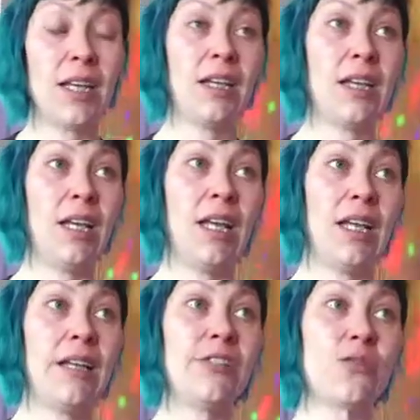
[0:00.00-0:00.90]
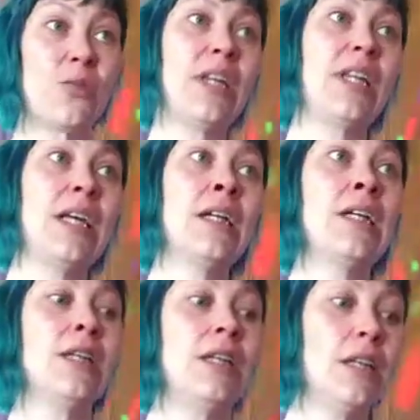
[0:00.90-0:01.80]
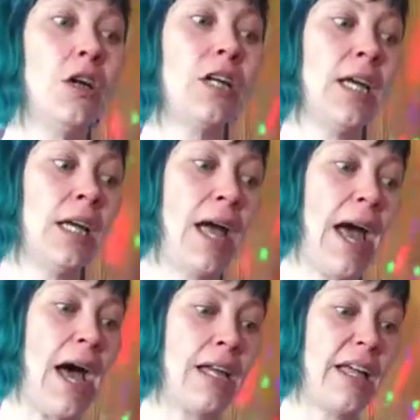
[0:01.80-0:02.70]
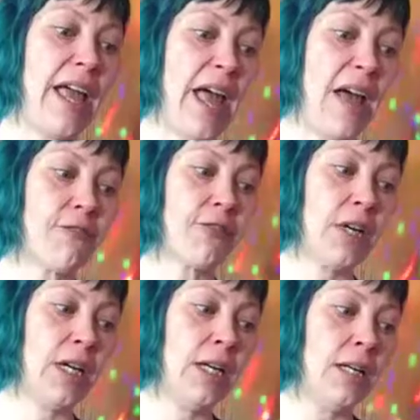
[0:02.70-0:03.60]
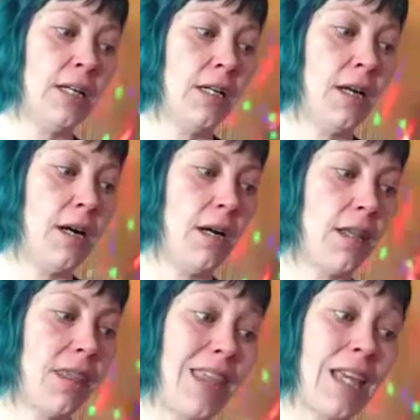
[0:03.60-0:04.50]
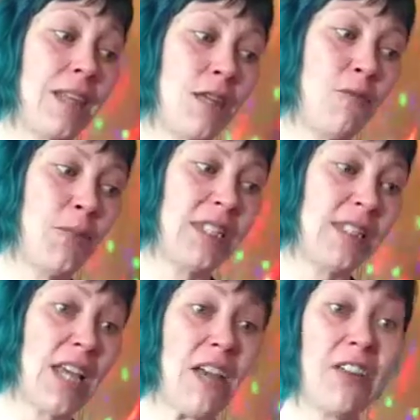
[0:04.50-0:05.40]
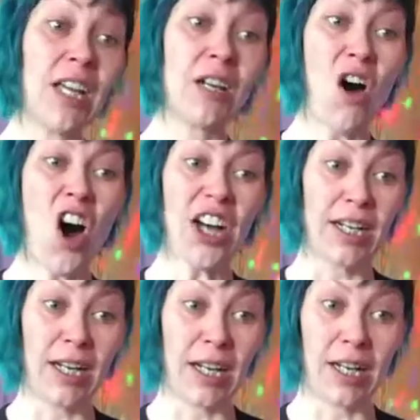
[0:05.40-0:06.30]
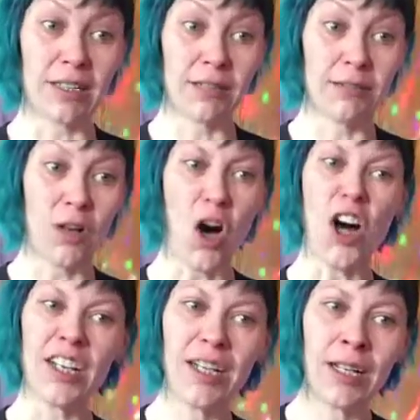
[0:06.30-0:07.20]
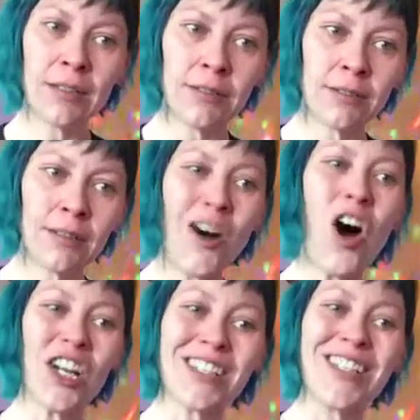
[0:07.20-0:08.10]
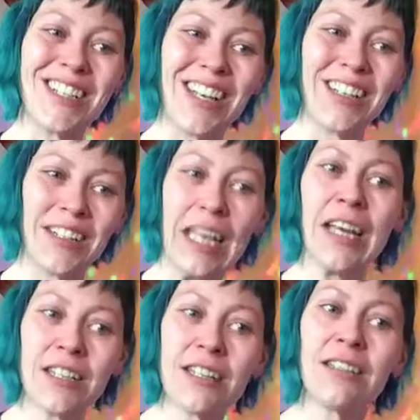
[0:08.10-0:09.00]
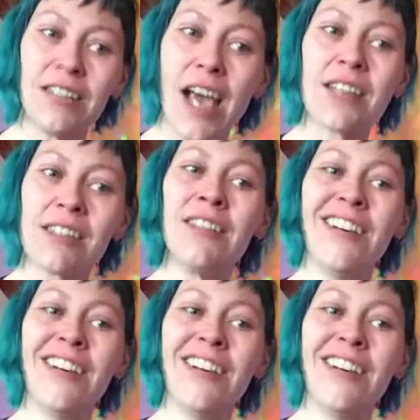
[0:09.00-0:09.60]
It is really looking at everything that you've been saving and auditing it. Auditing it. Yes.